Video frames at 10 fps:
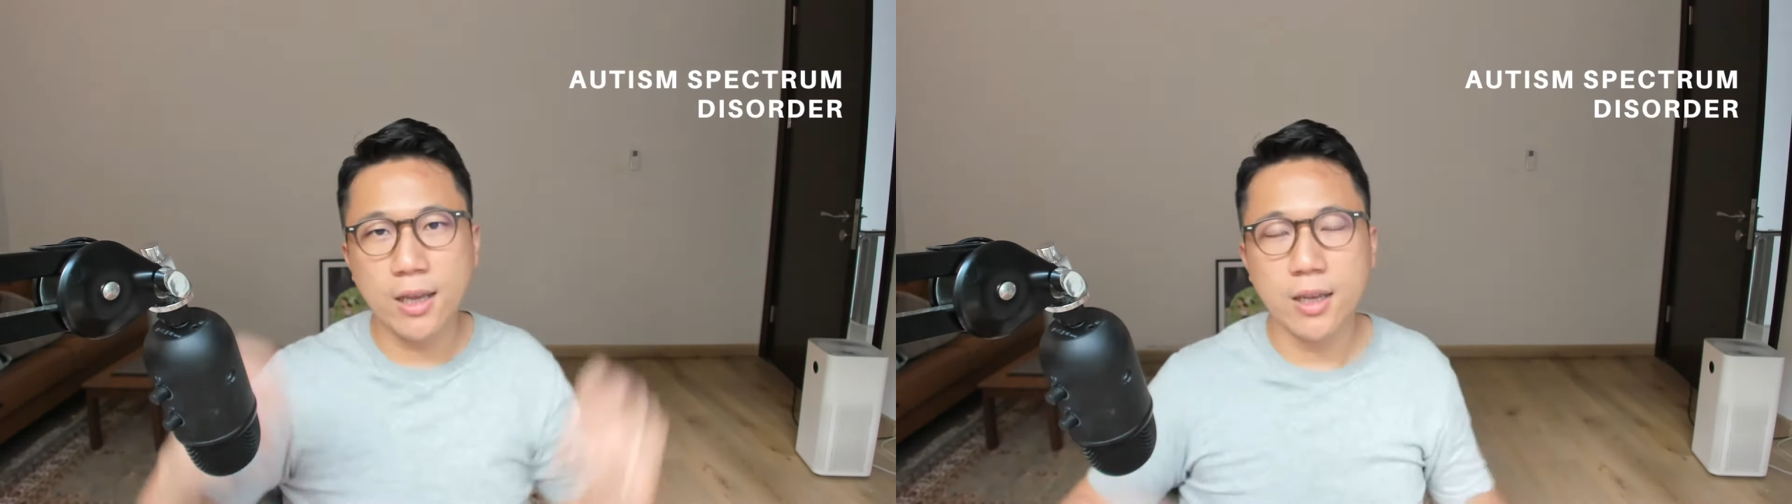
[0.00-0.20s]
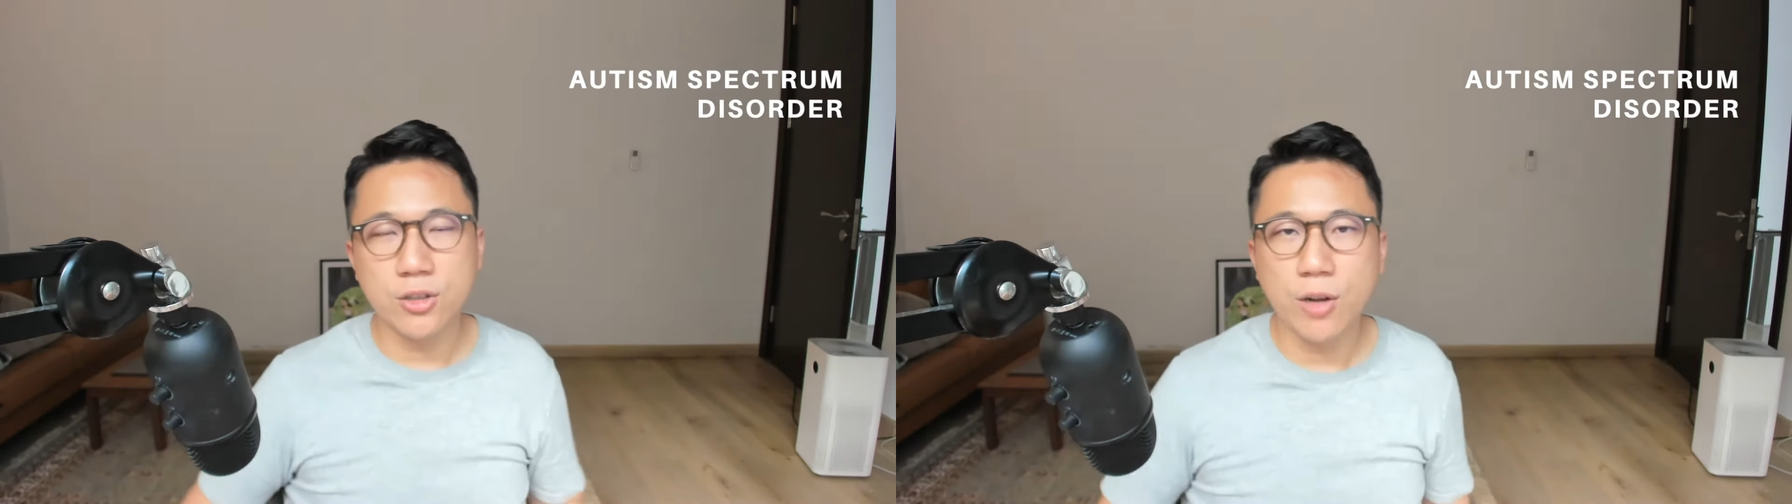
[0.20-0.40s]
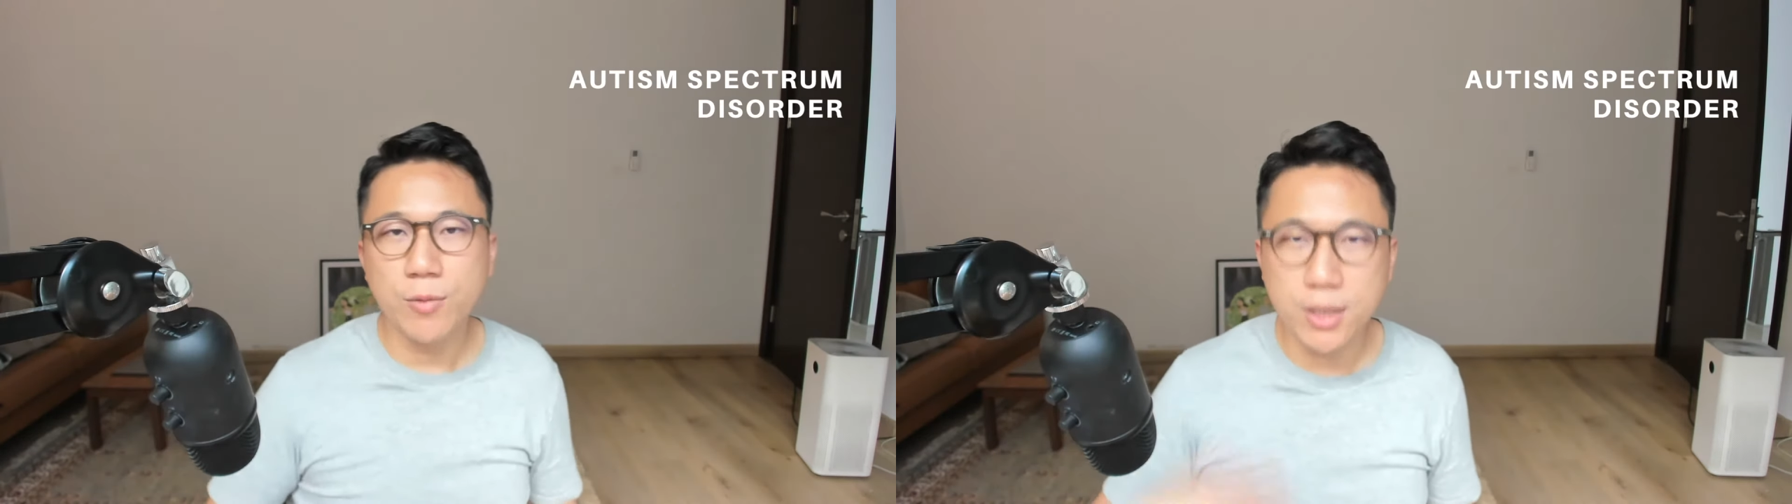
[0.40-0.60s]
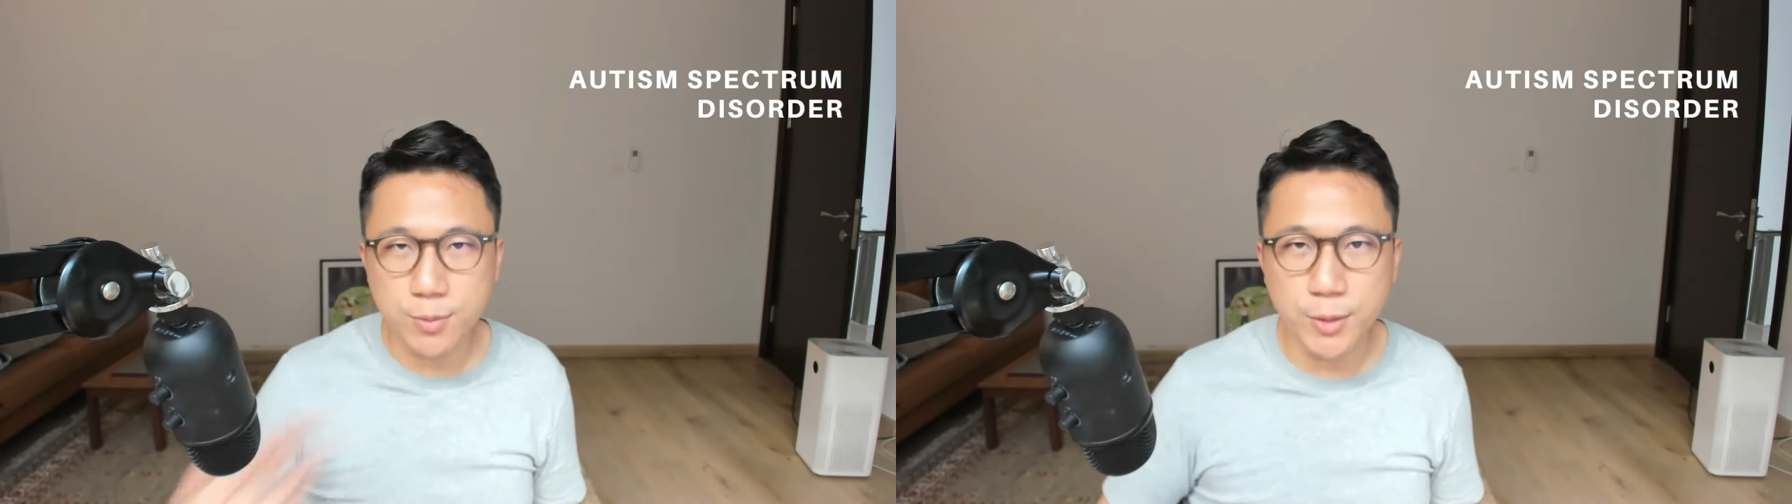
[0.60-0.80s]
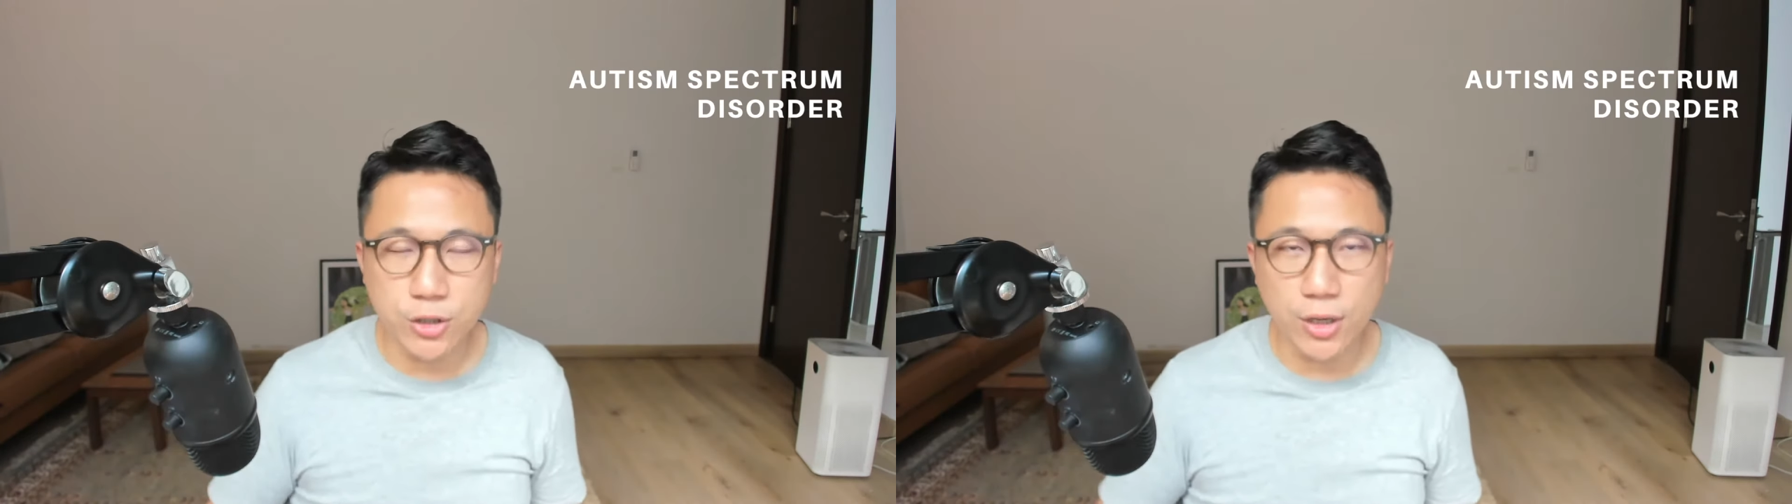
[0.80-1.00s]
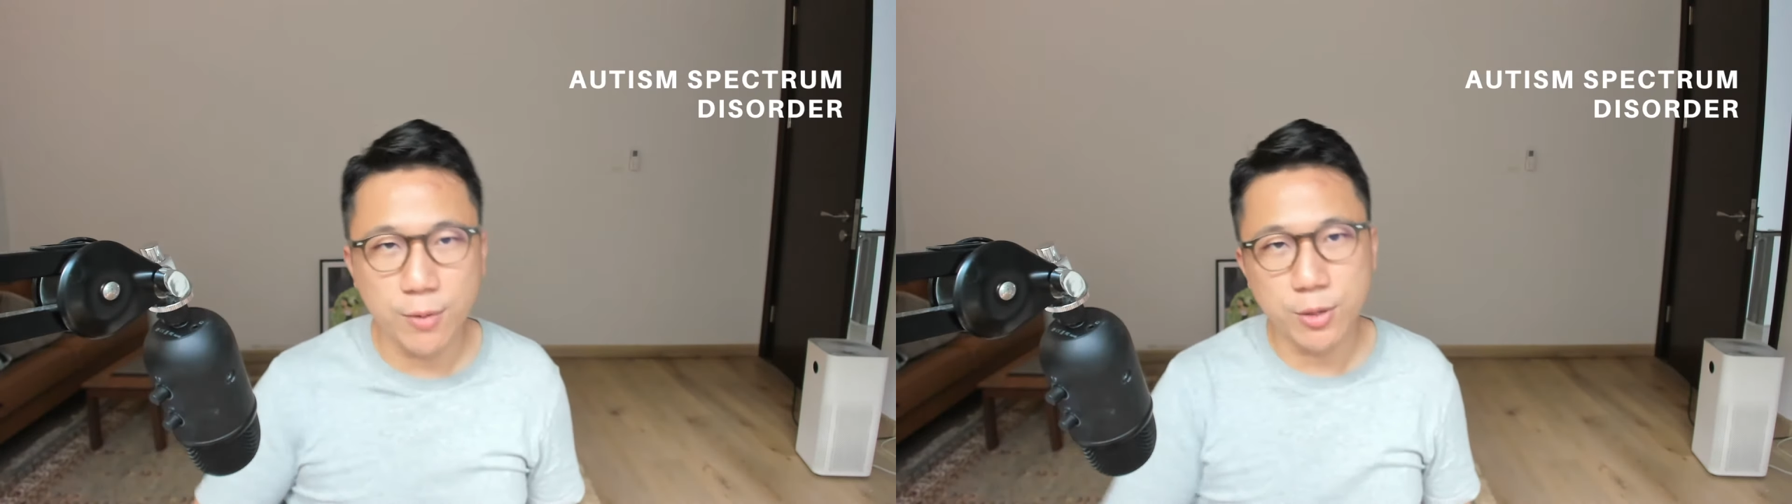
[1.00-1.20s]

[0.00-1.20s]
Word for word: It's not really speech delay.